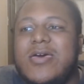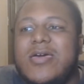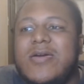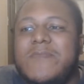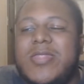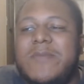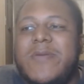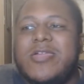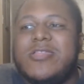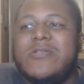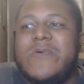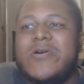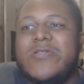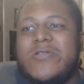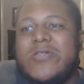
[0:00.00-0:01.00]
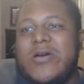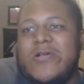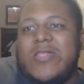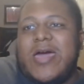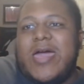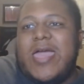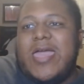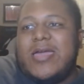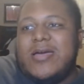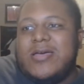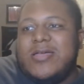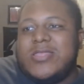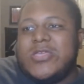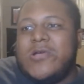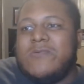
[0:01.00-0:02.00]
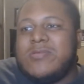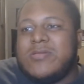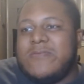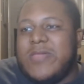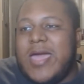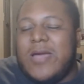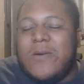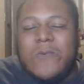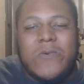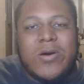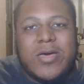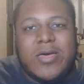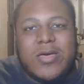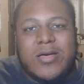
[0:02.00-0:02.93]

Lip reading: but it makes you wonder though, like in terms of like what